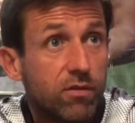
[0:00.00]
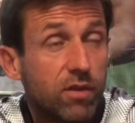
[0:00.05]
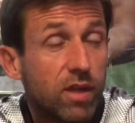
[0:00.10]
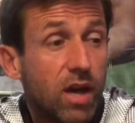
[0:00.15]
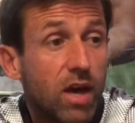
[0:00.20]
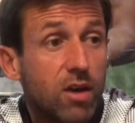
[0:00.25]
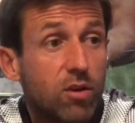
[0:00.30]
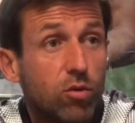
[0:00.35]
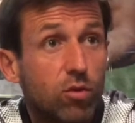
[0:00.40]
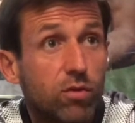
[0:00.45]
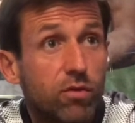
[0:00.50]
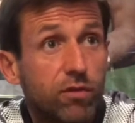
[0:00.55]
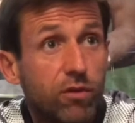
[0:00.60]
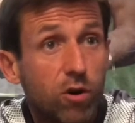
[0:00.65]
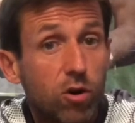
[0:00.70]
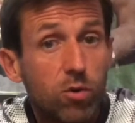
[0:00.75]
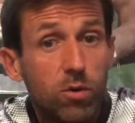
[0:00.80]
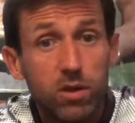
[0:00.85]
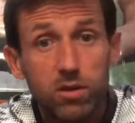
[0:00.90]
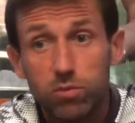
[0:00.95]
they are going
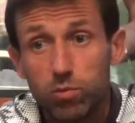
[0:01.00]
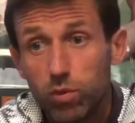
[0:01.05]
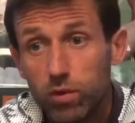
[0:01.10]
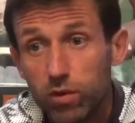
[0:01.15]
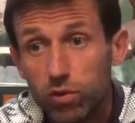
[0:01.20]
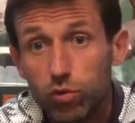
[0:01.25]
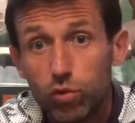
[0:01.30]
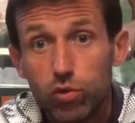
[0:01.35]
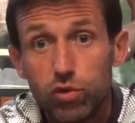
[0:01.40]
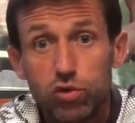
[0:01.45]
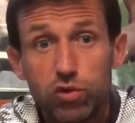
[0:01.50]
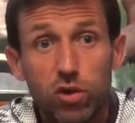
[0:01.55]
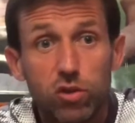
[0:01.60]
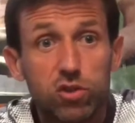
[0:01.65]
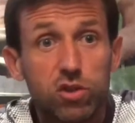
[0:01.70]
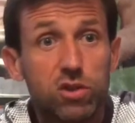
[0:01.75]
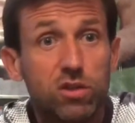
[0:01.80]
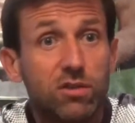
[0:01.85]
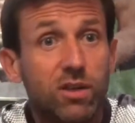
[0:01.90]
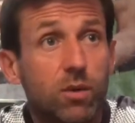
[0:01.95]
forward, what they do
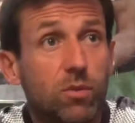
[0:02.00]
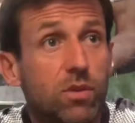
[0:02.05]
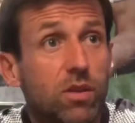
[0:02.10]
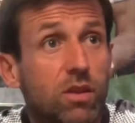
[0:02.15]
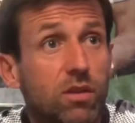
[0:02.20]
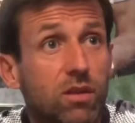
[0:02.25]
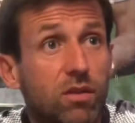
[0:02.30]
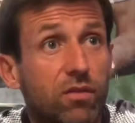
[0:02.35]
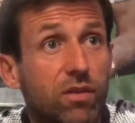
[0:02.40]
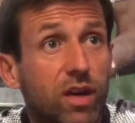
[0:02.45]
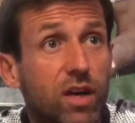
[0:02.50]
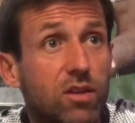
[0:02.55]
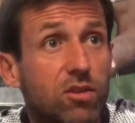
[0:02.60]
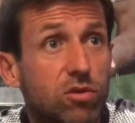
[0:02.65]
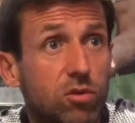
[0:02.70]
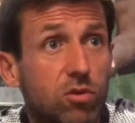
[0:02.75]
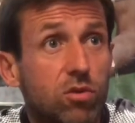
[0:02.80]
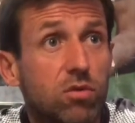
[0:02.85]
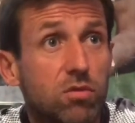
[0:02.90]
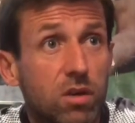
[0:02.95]
structurally even in defence.
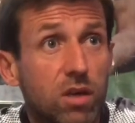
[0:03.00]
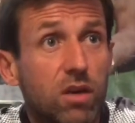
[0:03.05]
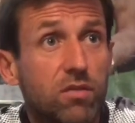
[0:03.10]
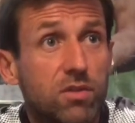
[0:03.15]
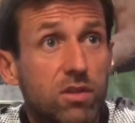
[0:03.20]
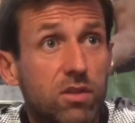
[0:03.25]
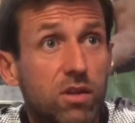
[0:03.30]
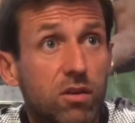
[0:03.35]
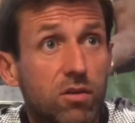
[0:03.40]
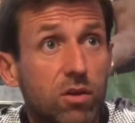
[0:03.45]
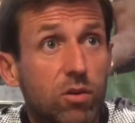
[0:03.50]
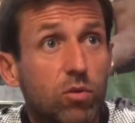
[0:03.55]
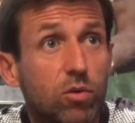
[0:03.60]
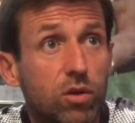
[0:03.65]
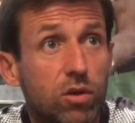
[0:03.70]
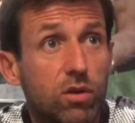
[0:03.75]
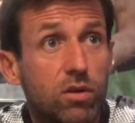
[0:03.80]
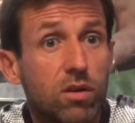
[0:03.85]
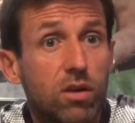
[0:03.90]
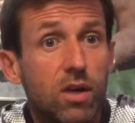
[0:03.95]
So it gives us a real
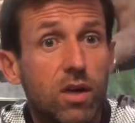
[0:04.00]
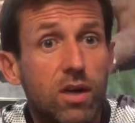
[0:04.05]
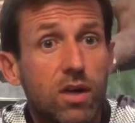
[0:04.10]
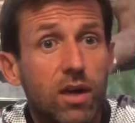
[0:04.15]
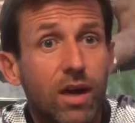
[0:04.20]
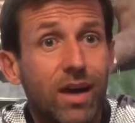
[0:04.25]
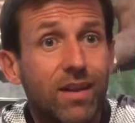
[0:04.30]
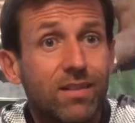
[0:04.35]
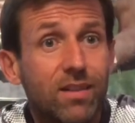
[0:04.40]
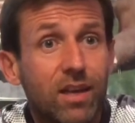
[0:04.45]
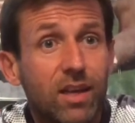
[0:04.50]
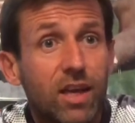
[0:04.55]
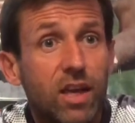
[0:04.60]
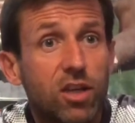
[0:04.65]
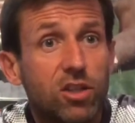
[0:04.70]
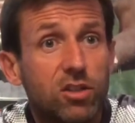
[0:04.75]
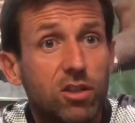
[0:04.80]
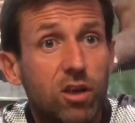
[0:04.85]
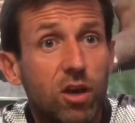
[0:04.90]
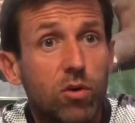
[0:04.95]
good
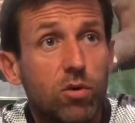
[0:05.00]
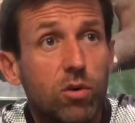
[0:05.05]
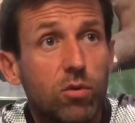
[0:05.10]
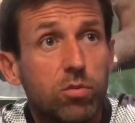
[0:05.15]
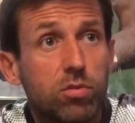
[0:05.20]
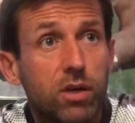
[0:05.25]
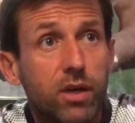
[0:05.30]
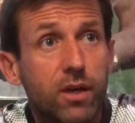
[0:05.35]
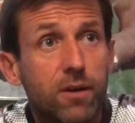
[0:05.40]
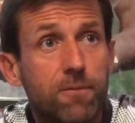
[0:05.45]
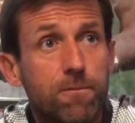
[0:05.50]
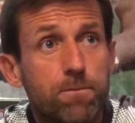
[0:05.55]
indication of how they'll play.